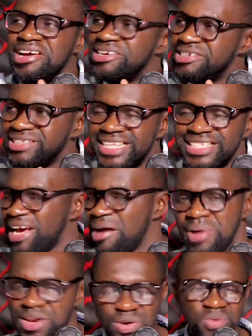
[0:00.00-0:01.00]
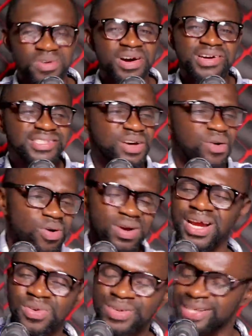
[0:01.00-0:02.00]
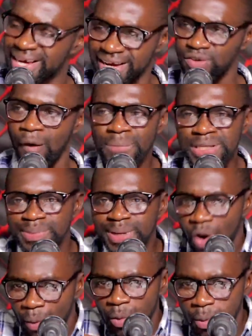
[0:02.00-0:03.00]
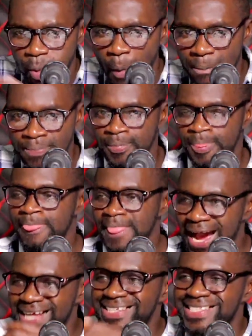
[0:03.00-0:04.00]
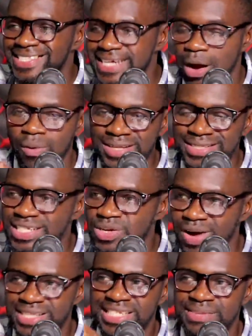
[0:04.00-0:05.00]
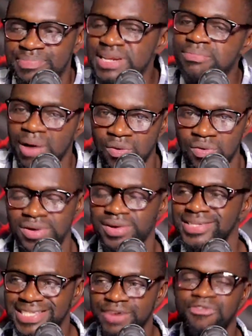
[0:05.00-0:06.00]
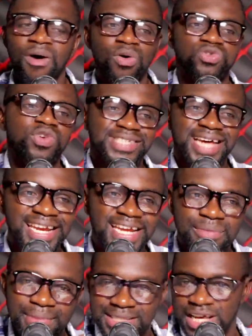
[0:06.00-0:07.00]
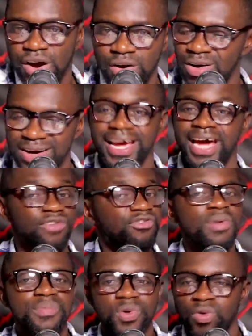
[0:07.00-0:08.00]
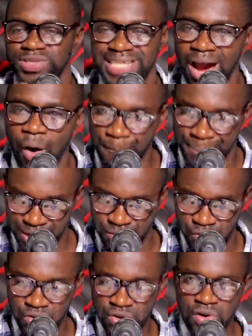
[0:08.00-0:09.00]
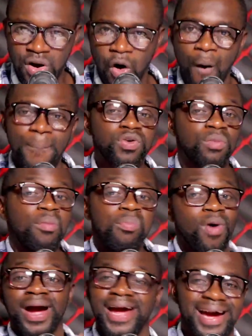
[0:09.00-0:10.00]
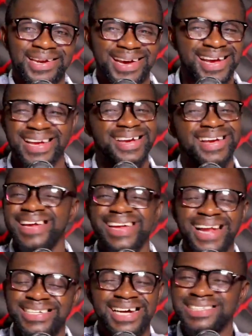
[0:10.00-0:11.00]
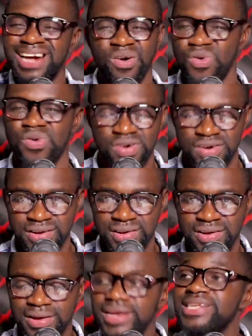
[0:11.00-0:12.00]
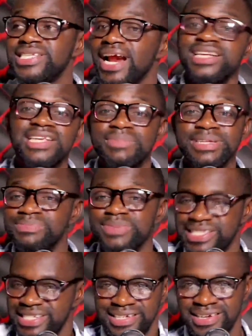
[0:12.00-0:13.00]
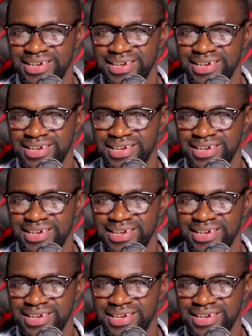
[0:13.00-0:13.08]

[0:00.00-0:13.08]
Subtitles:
say Germany, say Holland was a hen, or meet me come who boom. Jessica one city be the mount. Say Fakoto Sadi and Massa Ghana for me be wasa or peno or mesom buagana yeah dear daho. Israel say bit me see.